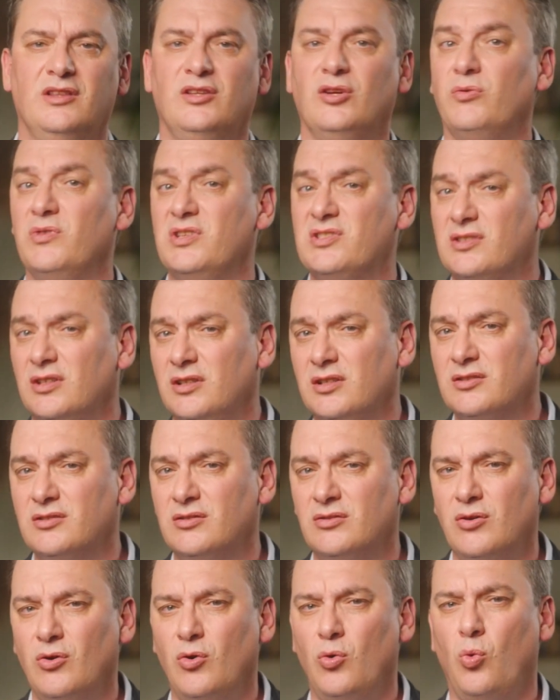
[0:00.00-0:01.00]
The
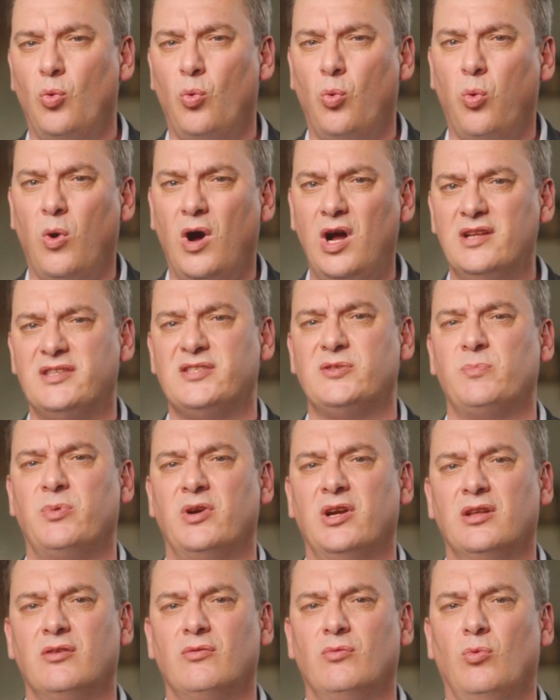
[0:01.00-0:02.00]
result?
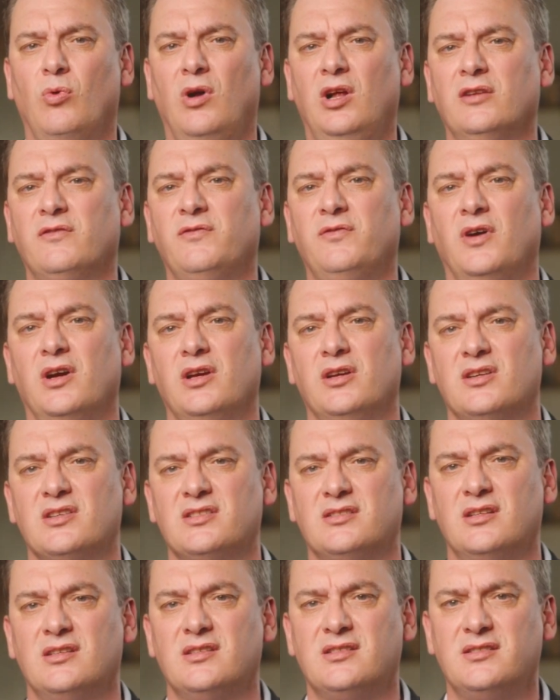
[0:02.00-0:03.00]
Widespread
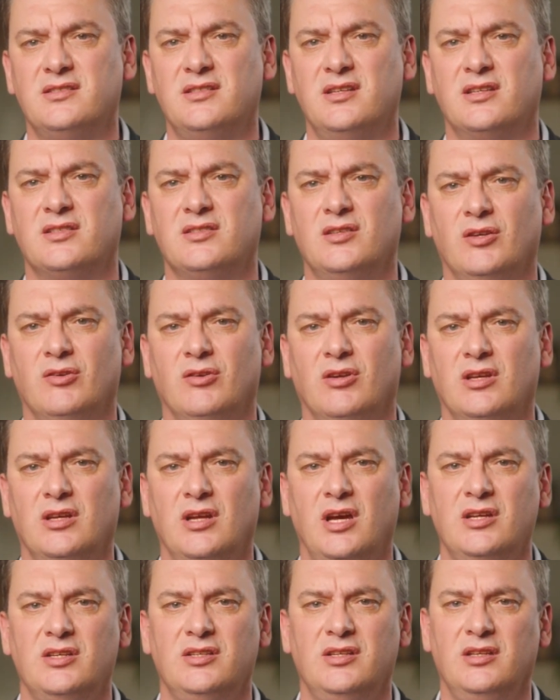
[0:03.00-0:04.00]
wildfires and six hundred
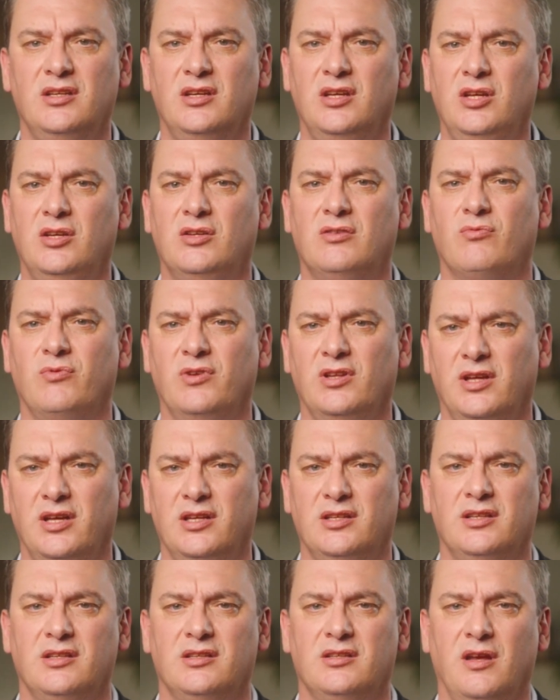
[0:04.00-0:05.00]
nineteen
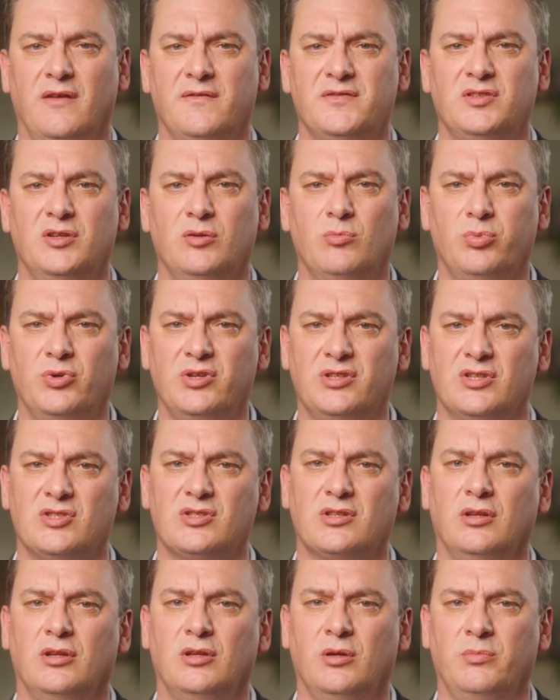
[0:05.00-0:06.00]
heat-related deaths in
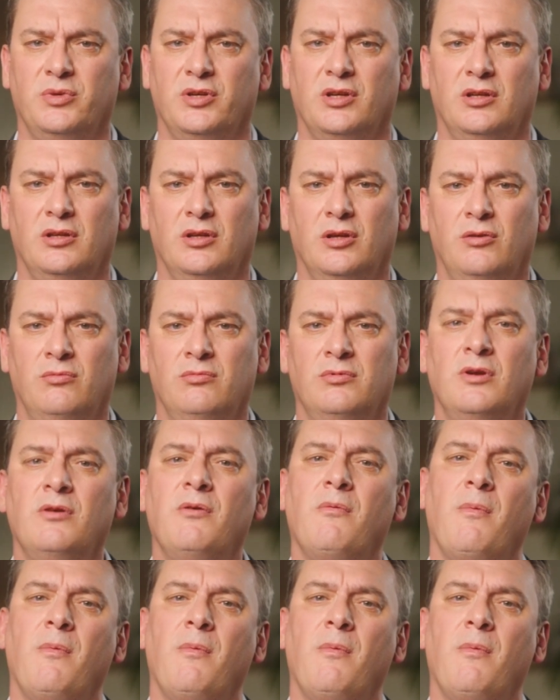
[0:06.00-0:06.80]
British Columbia alone.